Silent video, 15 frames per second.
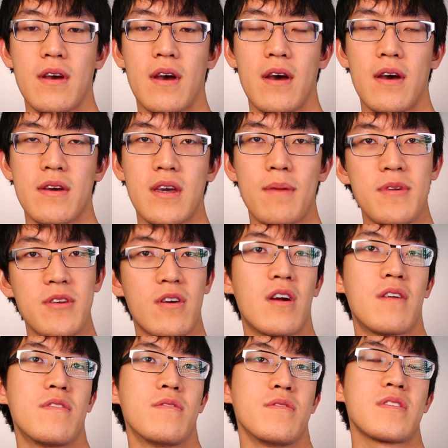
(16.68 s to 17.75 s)
uh, coming to
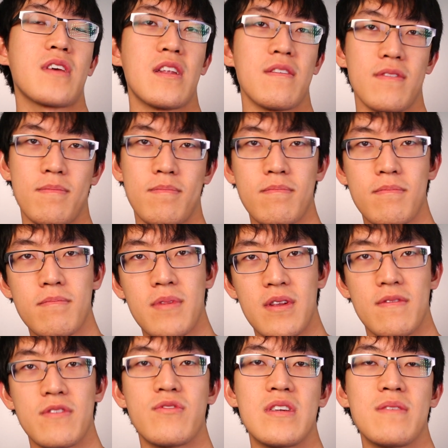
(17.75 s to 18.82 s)
Harvard was kind of a
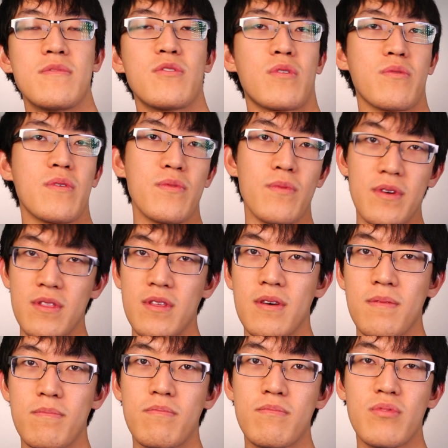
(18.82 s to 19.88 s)
bit of a dream to work with one of
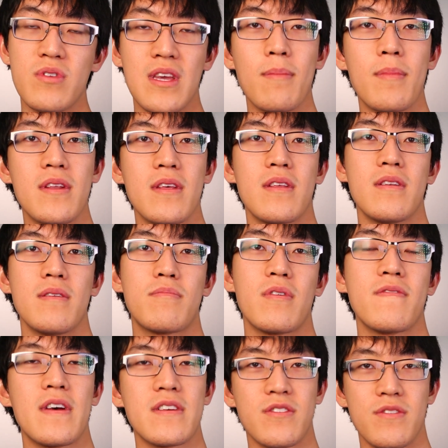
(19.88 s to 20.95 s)
the preeminent
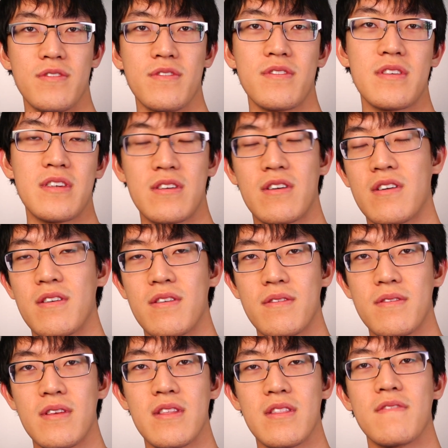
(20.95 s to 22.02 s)
professionals in our
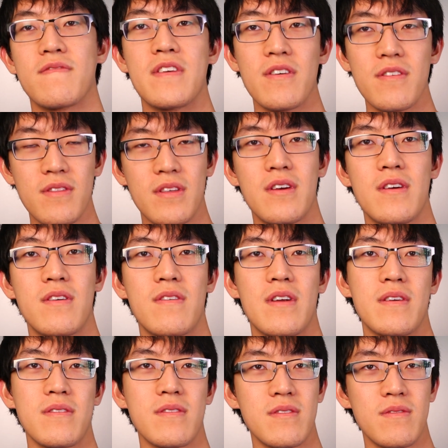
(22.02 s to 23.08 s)
in the field,
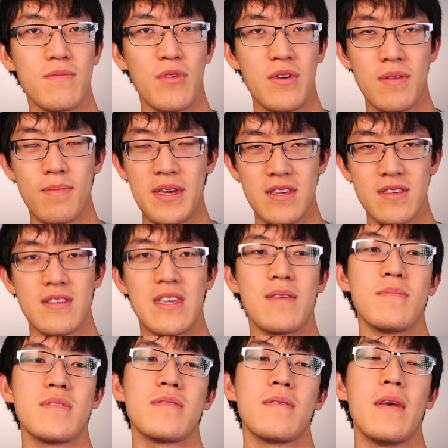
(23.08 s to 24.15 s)
right? One of the biggest
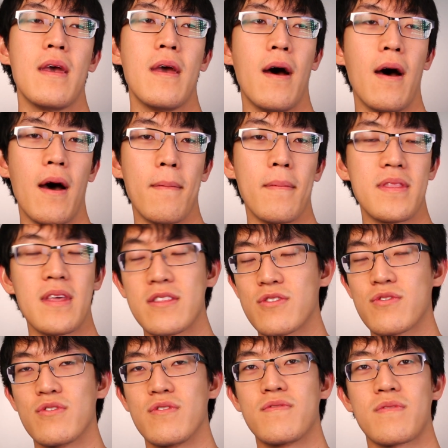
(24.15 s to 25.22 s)
names, um, and
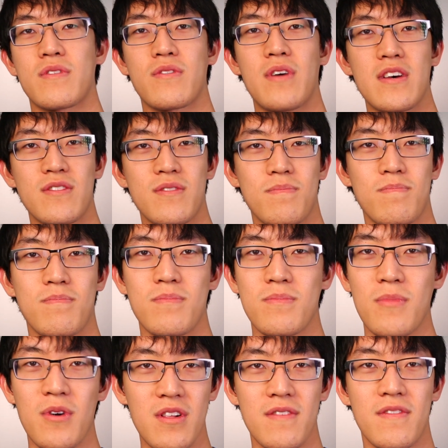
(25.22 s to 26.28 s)
that's true across
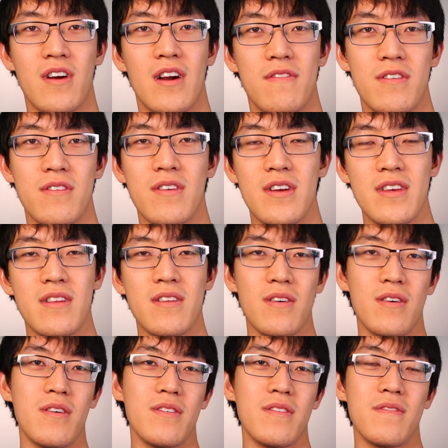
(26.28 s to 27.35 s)
all of Harvard, right?
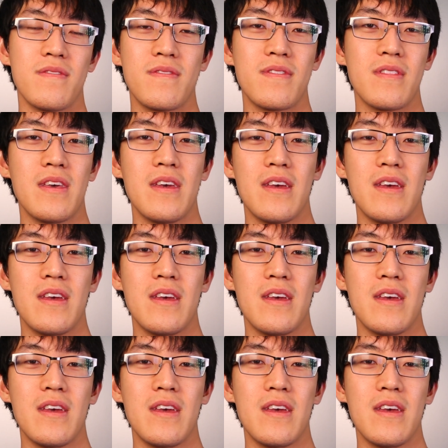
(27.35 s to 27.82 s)
All of